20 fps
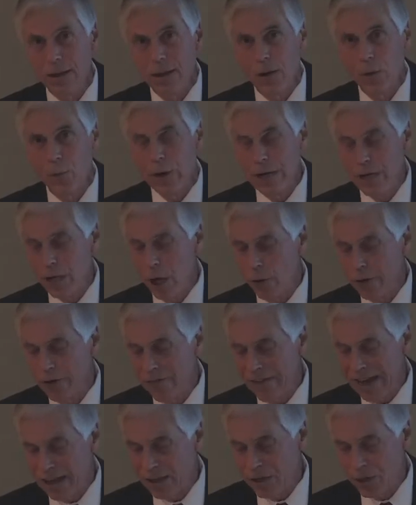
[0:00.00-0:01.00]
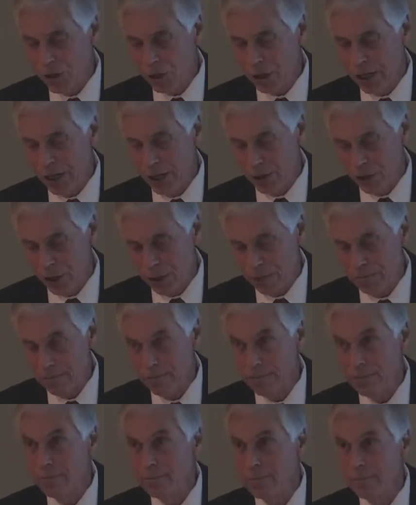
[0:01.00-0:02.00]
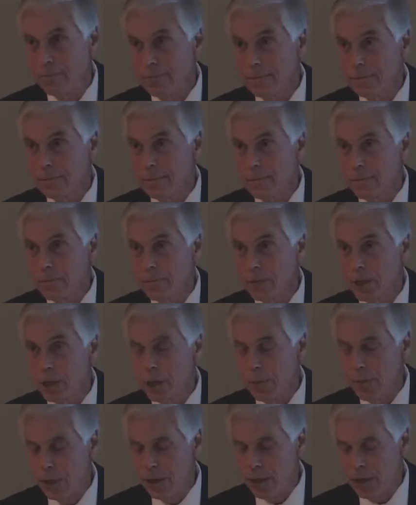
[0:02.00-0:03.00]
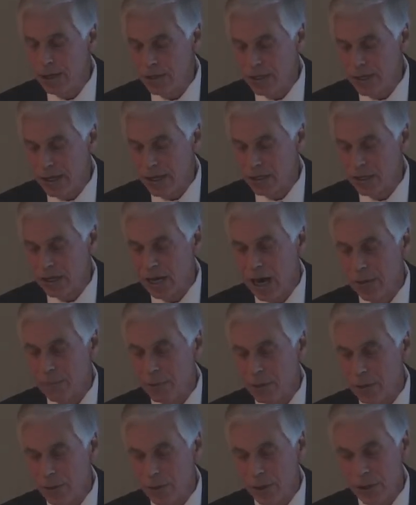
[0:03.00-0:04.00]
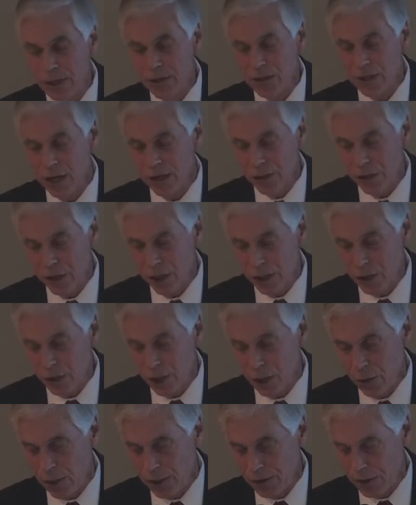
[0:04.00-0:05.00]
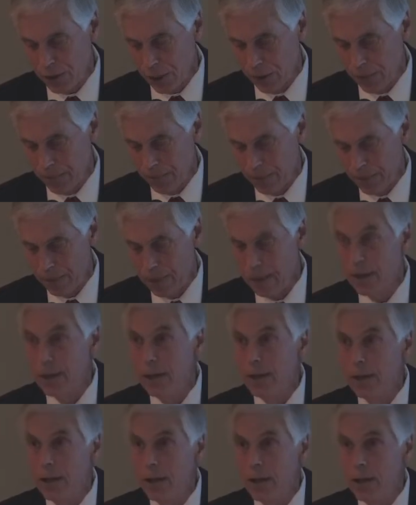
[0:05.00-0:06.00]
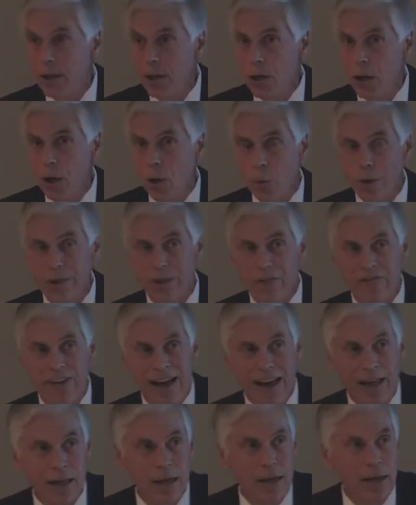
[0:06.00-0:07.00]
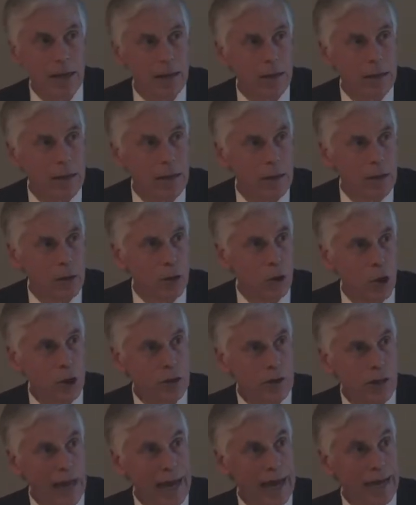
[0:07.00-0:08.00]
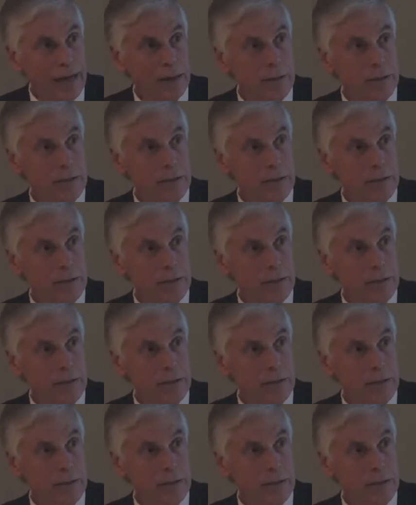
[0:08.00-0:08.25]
We know the Valley's changing. The community's needs and opportunities are changing also. What the Valley looked like